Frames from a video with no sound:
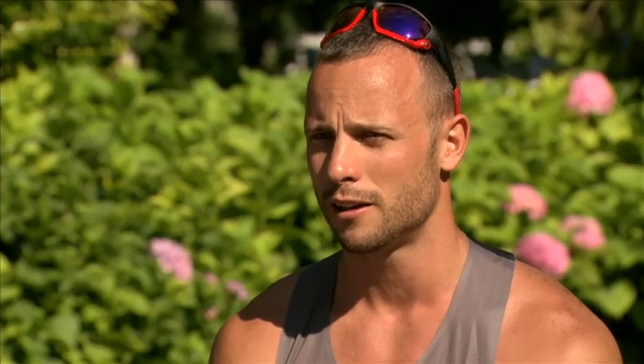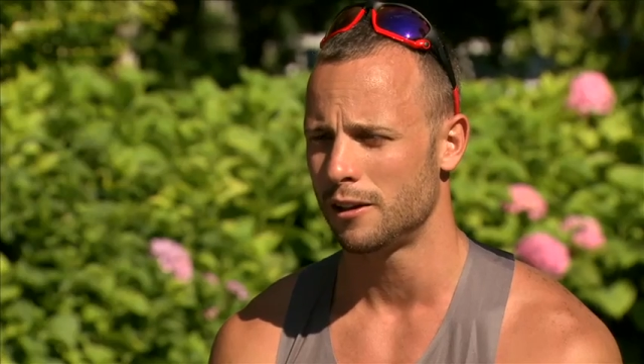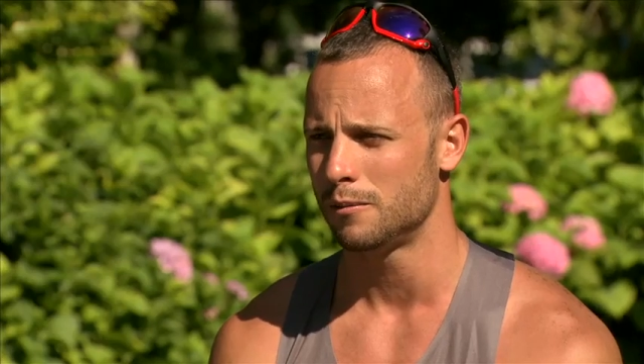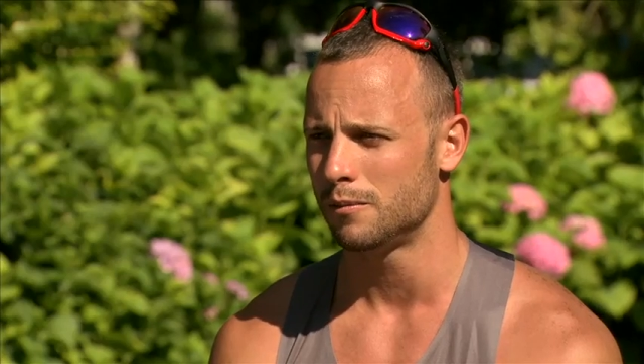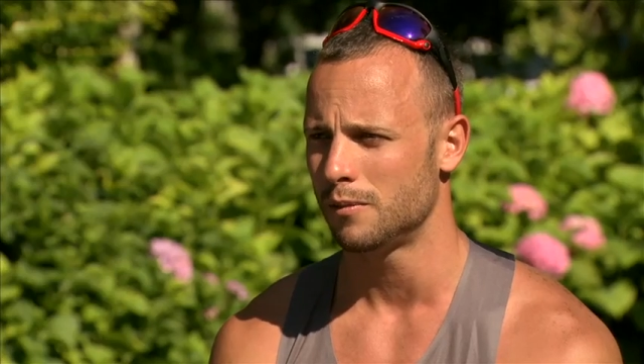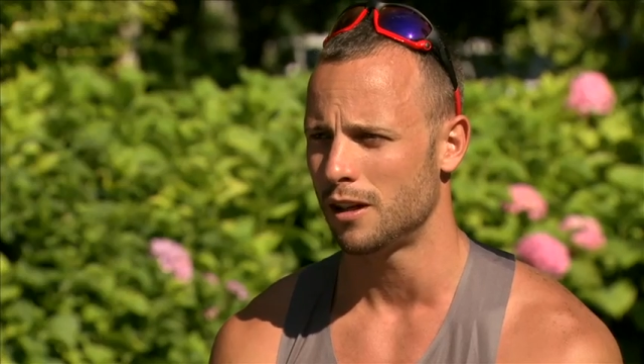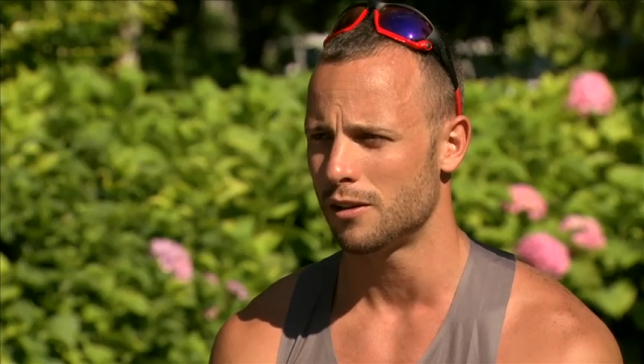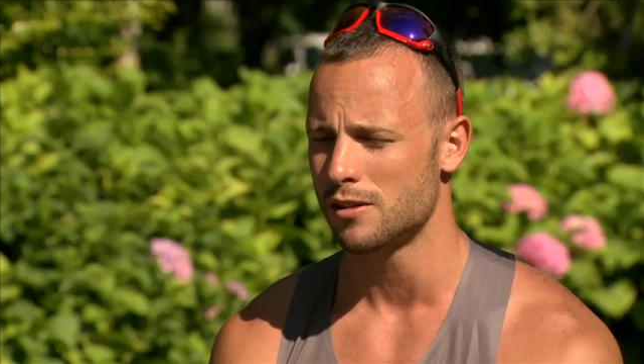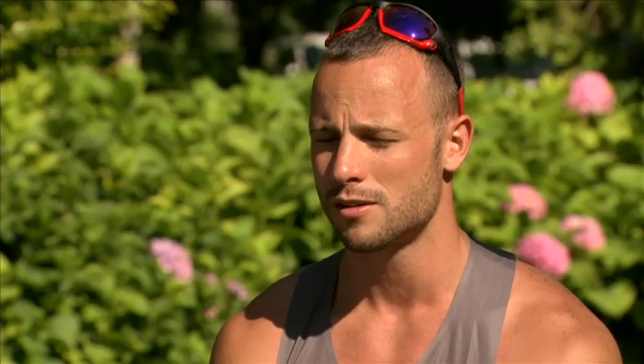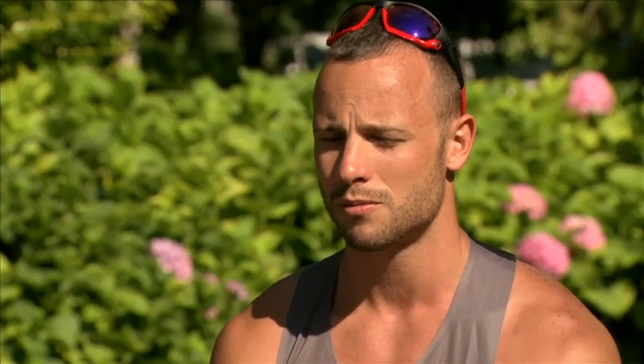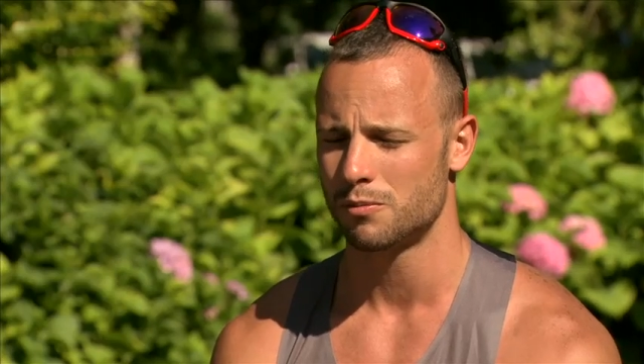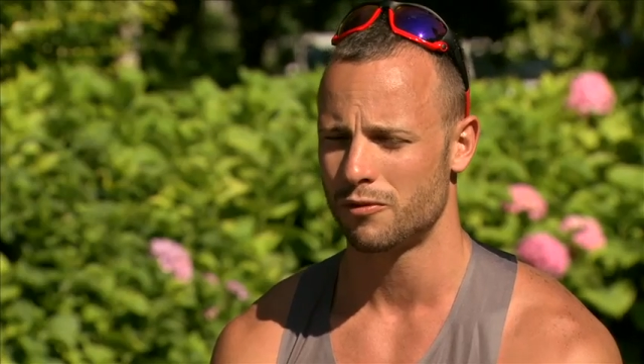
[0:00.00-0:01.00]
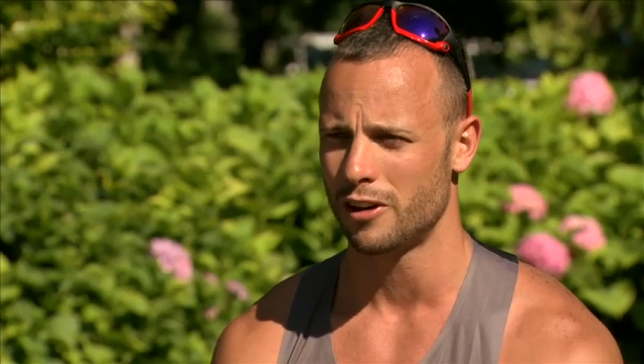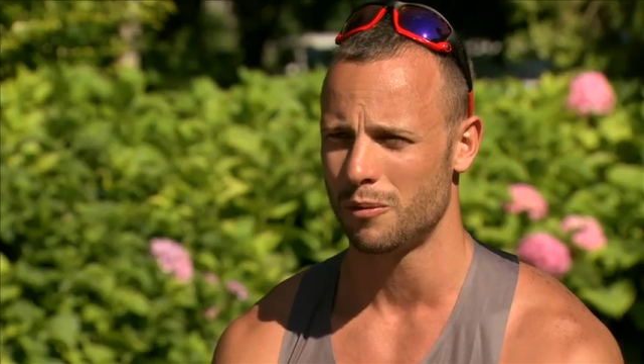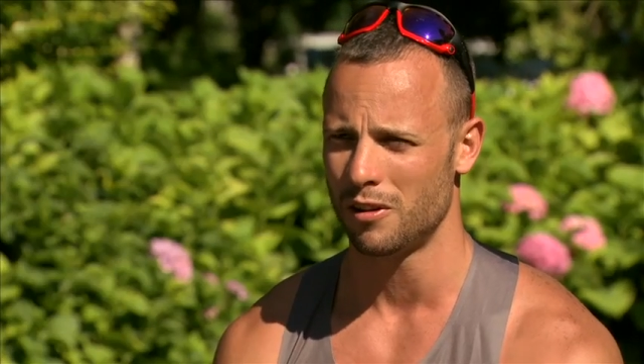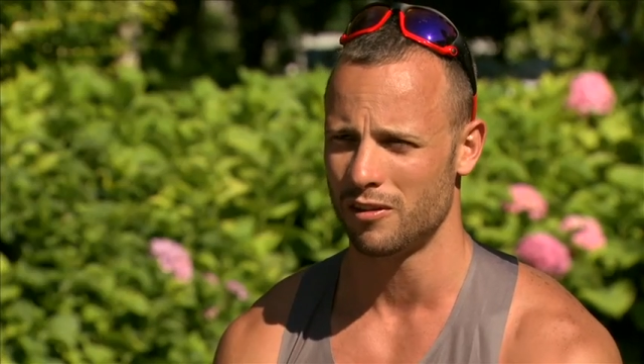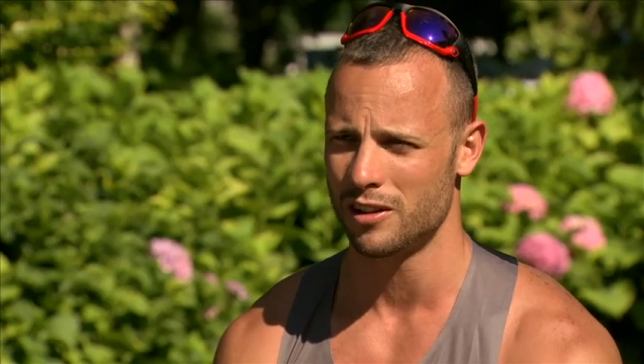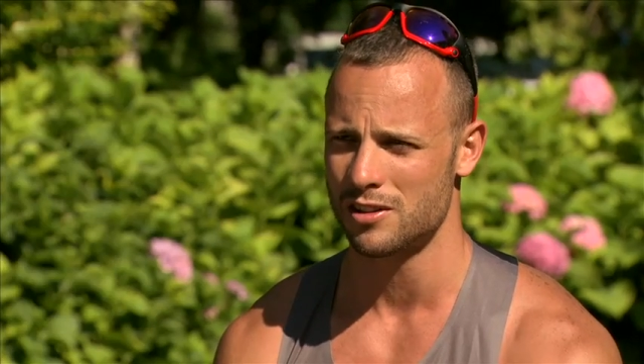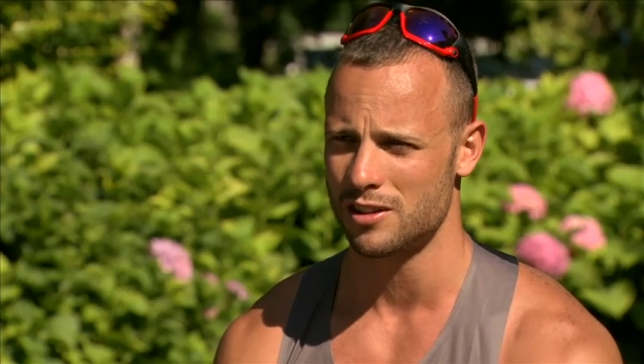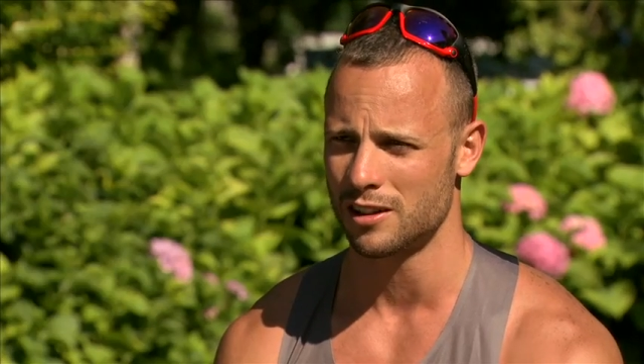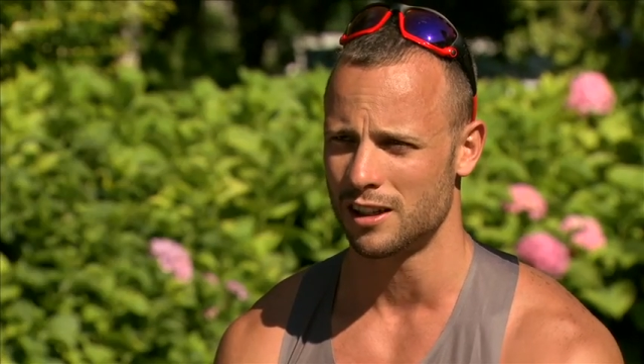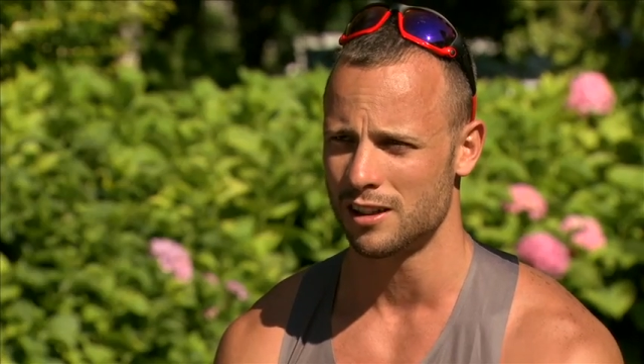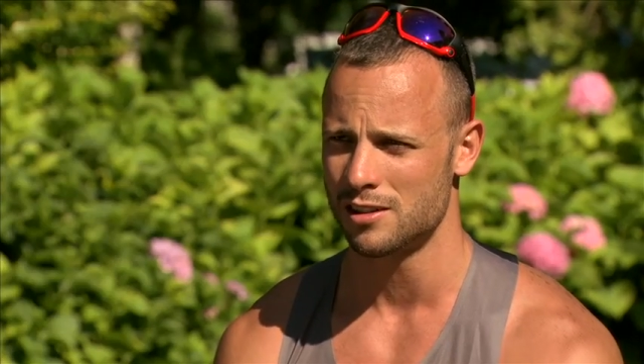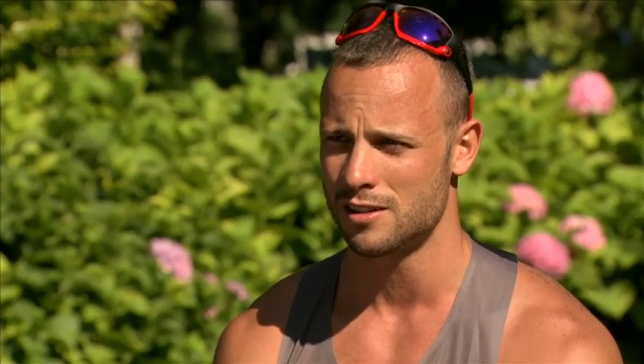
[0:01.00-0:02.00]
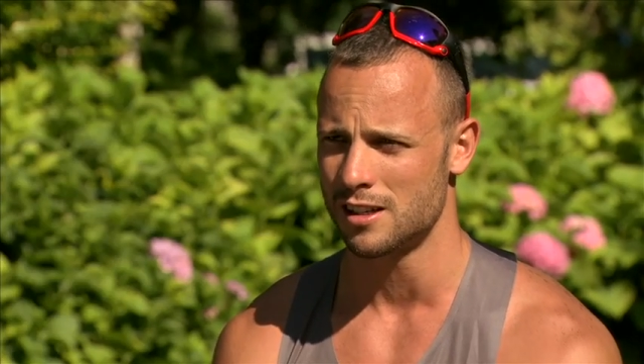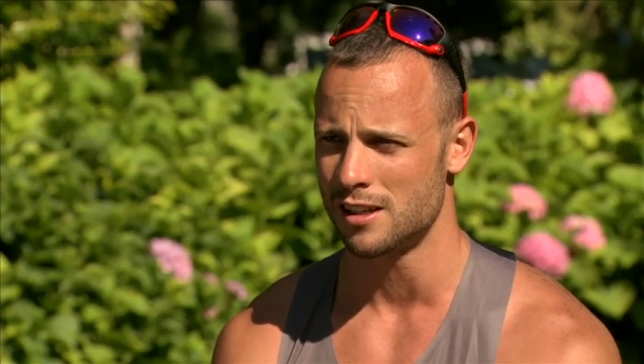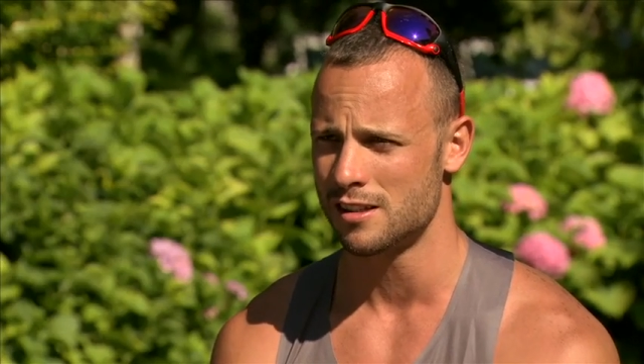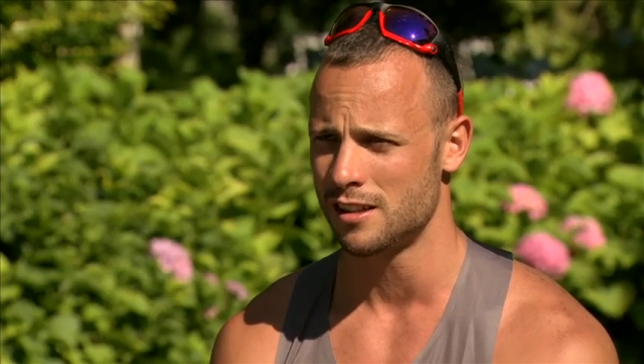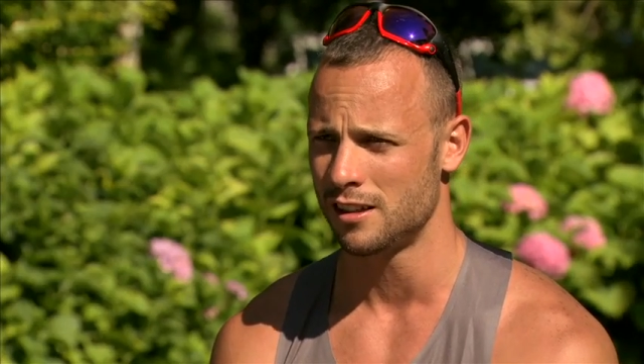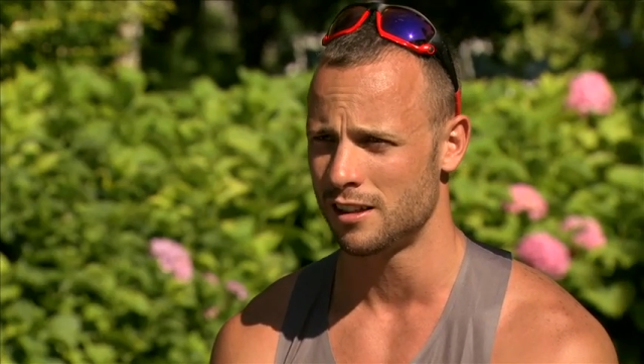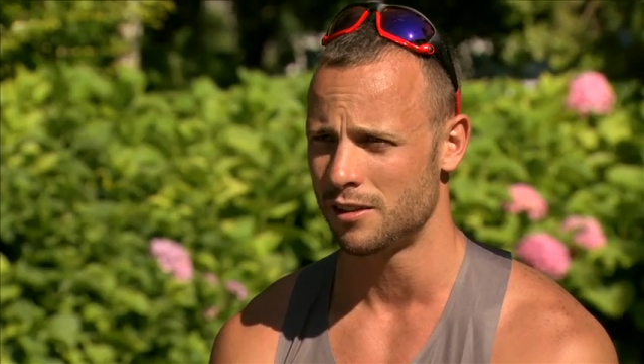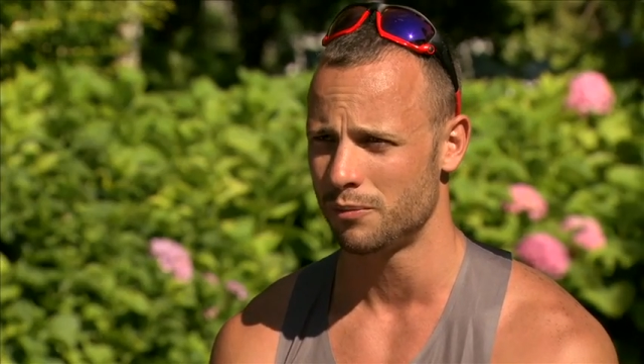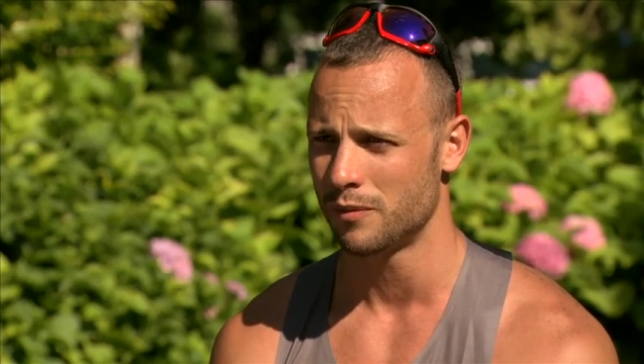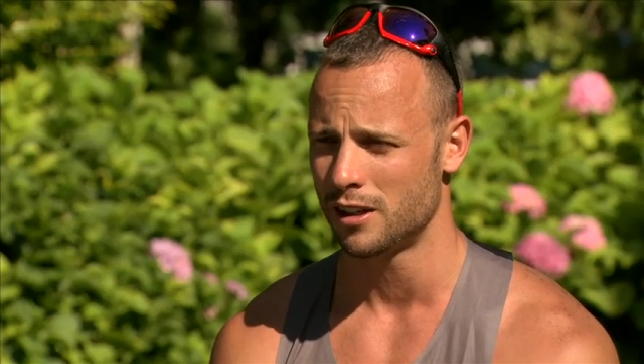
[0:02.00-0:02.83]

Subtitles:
I was very privileged to go out to Tanzania